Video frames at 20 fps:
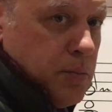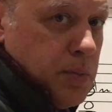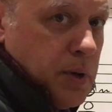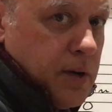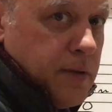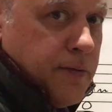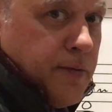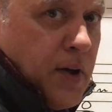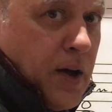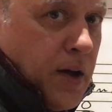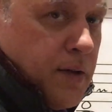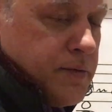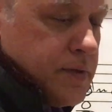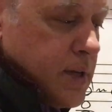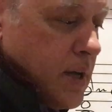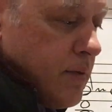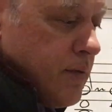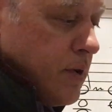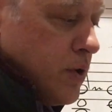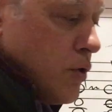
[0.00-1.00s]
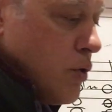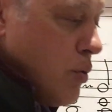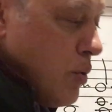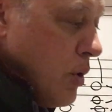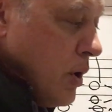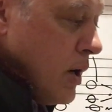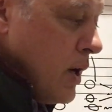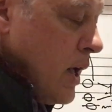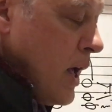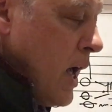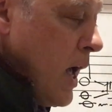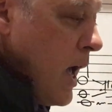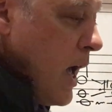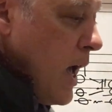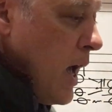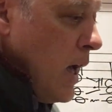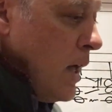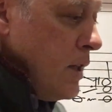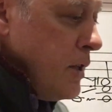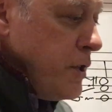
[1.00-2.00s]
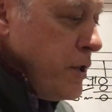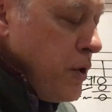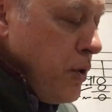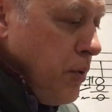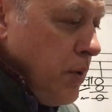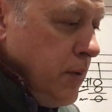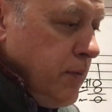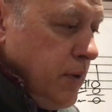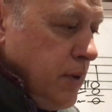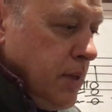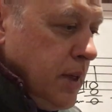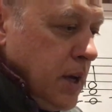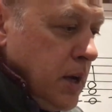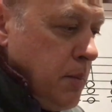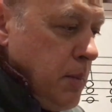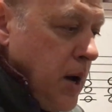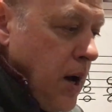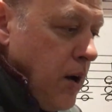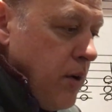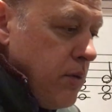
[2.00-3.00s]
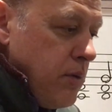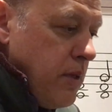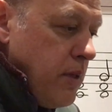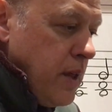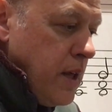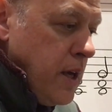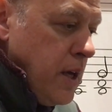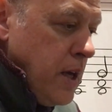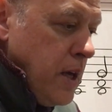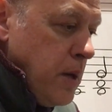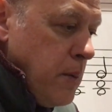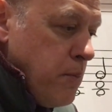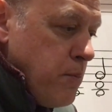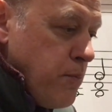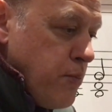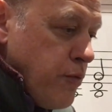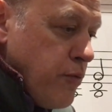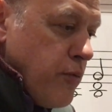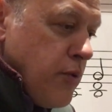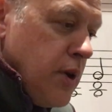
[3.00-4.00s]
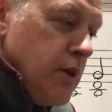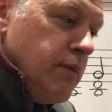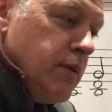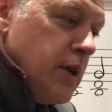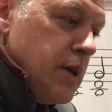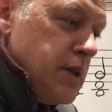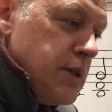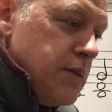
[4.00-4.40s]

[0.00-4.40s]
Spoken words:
but a 5-7 chord. And so if you think about the previous